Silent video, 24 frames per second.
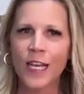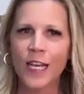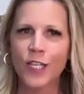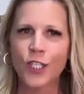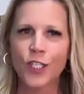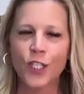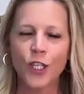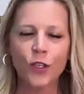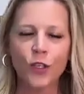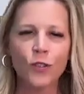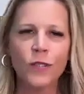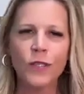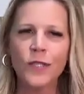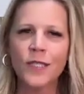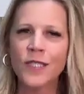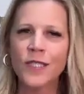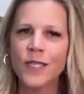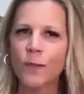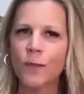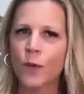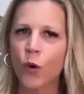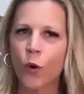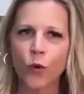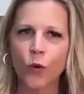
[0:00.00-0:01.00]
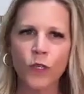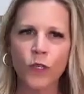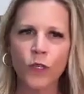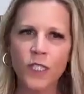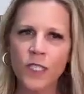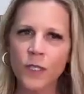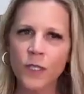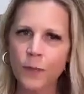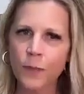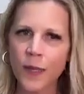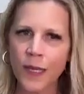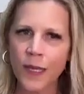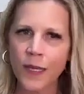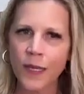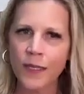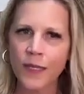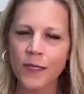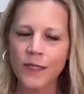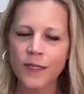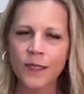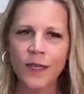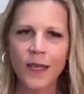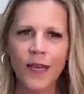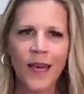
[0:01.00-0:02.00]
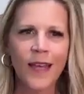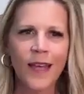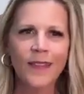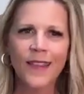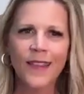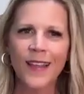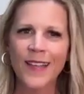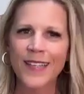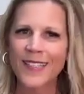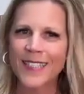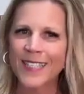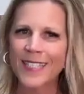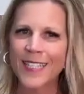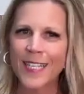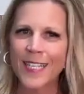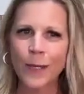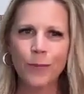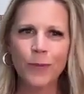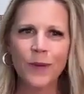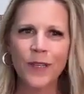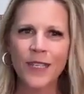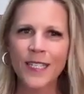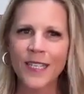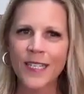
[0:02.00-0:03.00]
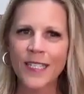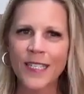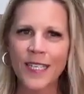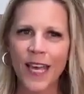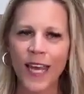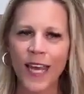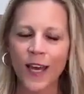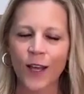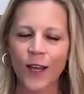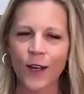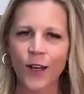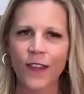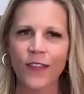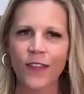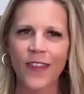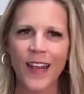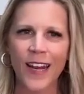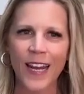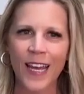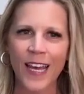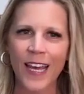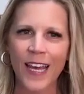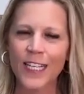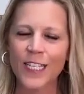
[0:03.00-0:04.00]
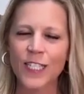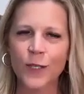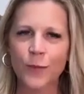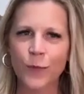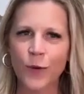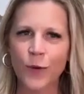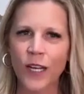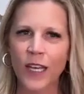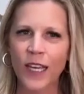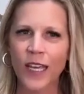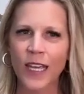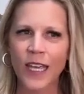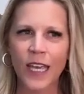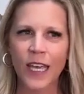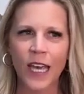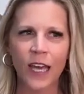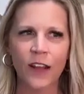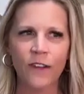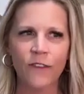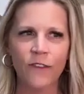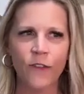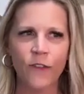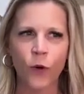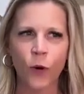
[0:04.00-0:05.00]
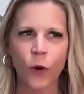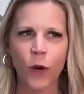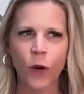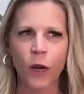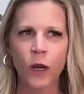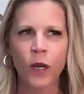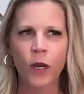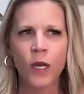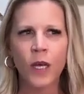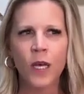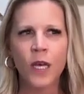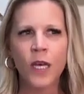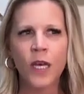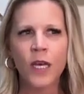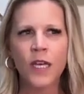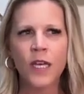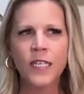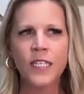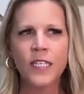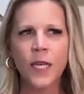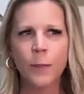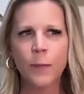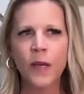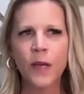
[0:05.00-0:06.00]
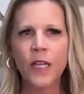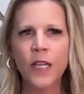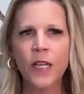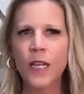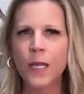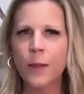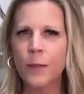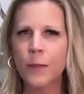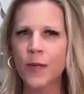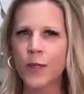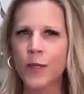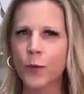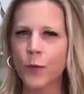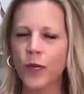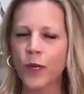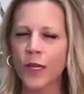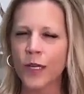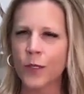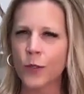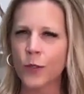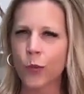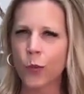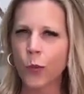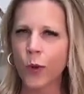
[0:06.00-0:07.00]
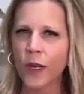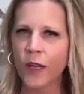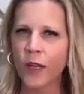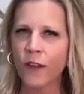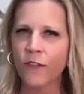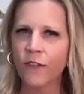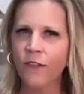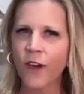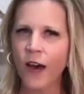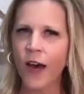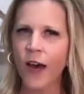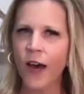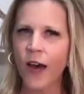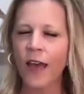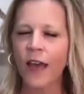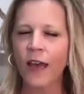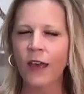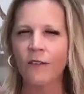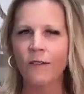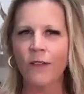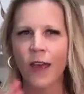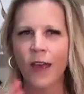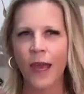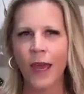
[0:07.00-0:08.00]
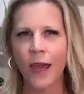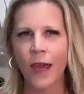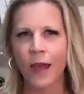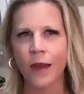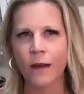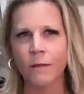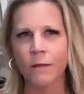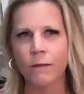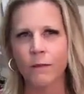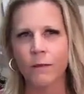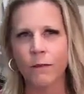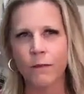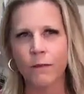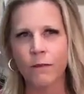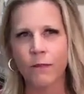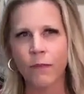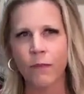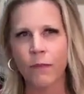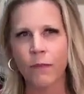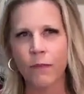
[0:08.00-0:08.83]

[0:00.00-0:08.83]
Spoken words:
And it's usually some gorgeous piece that's deeply discounted that a customer can get for typically between $25 and